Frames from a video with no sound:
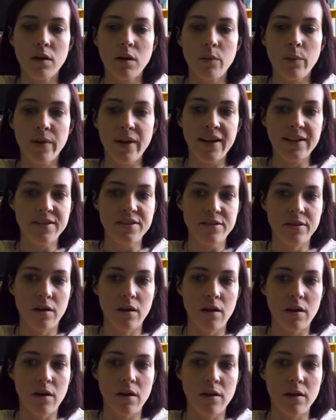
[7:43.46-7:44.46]
When I
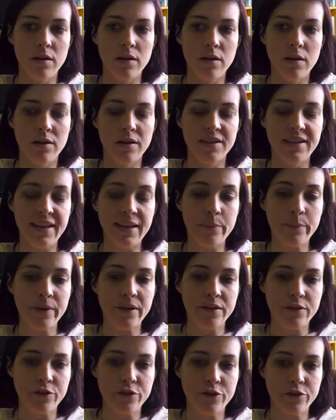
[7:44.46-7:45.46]
saw the
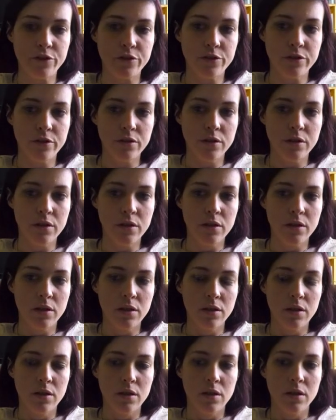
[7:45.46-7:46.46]
damage
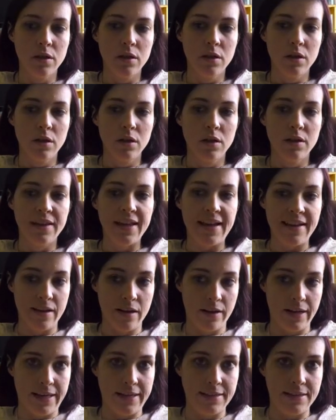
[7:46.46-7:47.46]
that
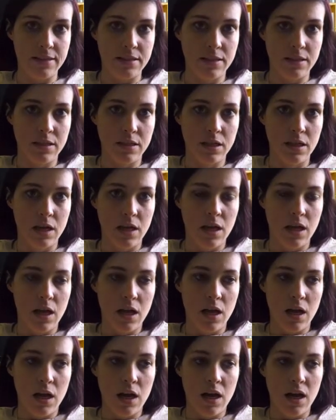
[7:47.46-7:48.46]
night,
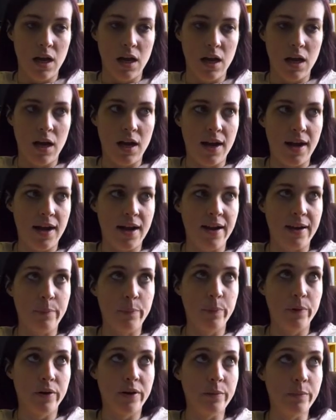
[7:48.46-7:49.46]
I
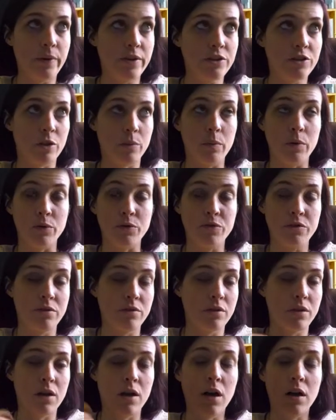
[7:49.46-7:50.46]
pretty much almost
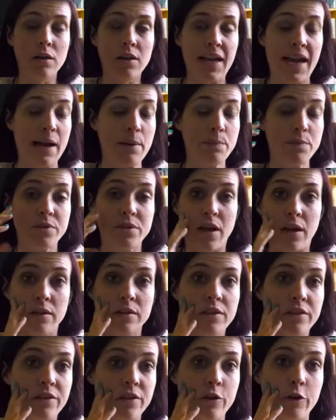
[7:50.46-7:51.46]
collapsed
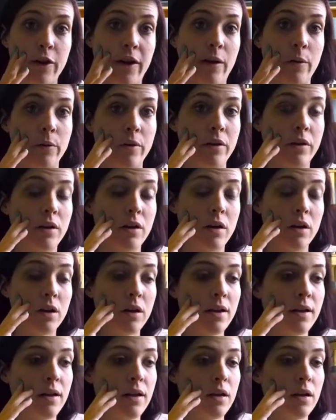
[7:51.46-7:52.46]
onto the ground.
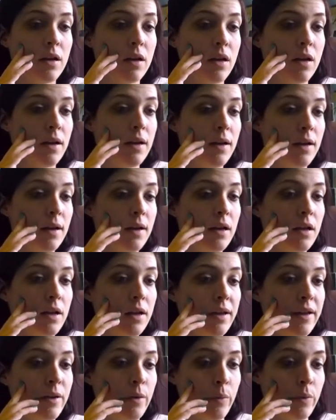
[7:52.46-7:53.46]

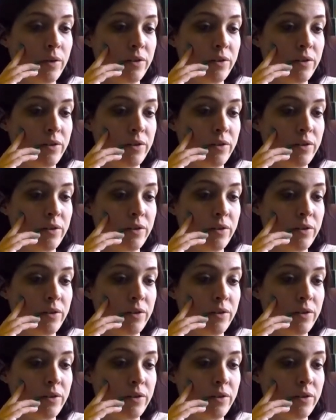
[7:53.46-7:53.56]
I